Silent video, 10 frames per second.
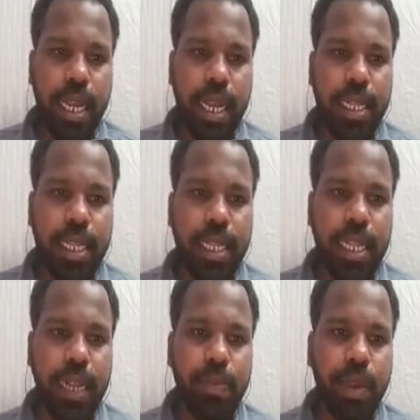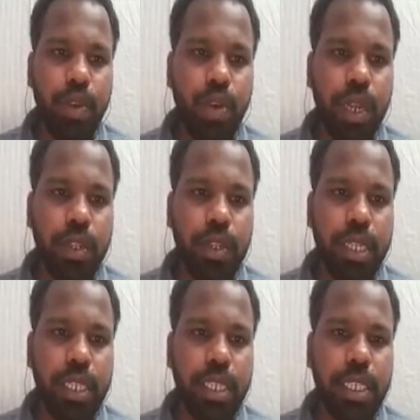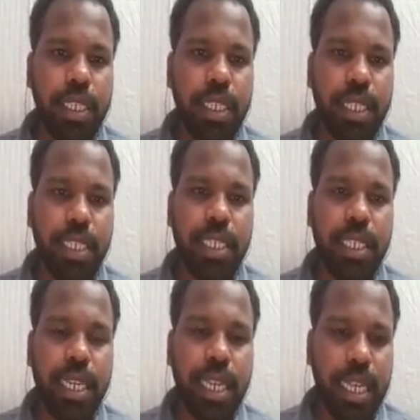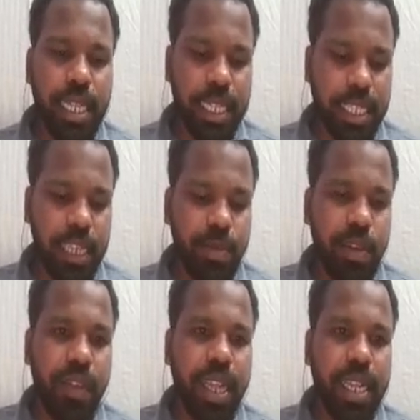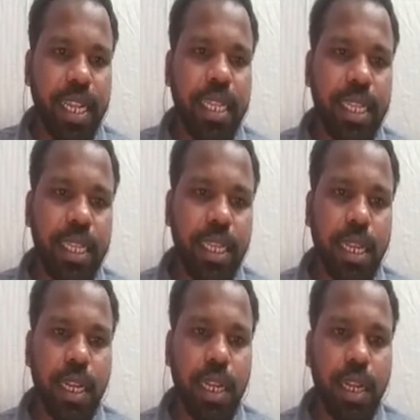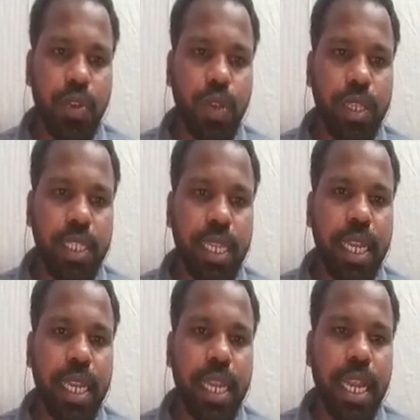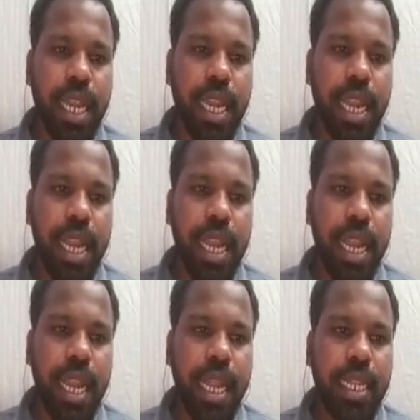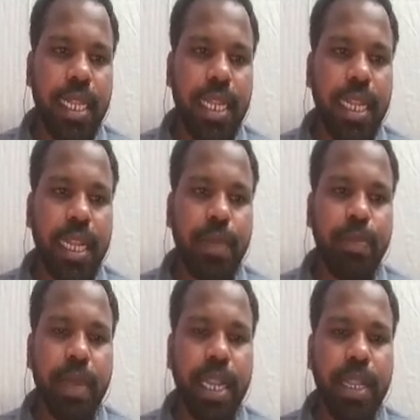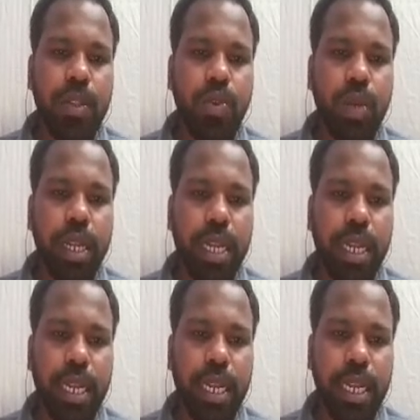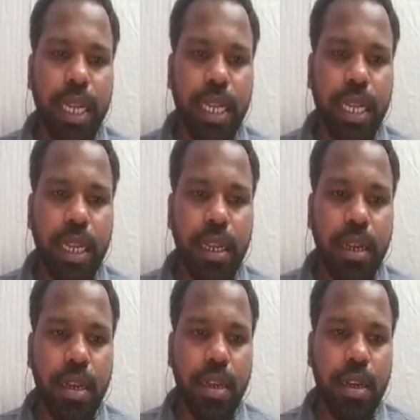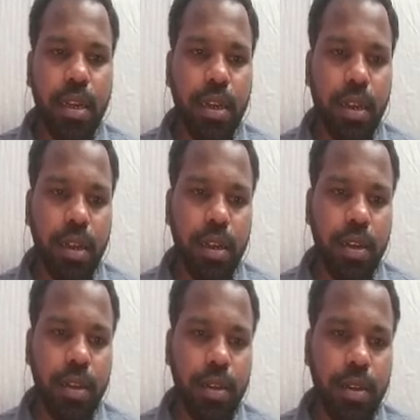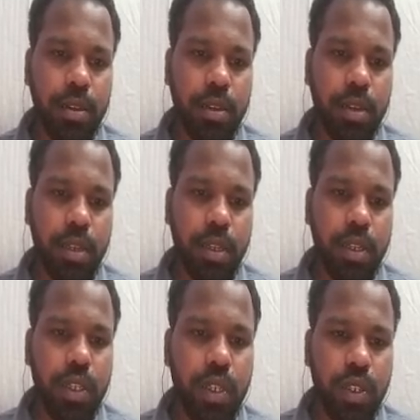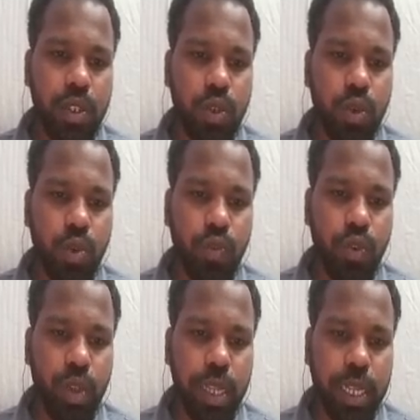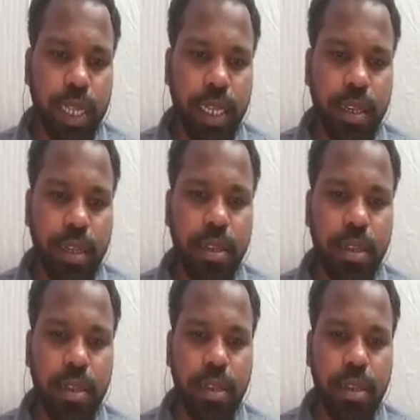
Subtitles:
and let me go into this. Yes, this is my file, right? Control C, and let me do a uh, new folder here.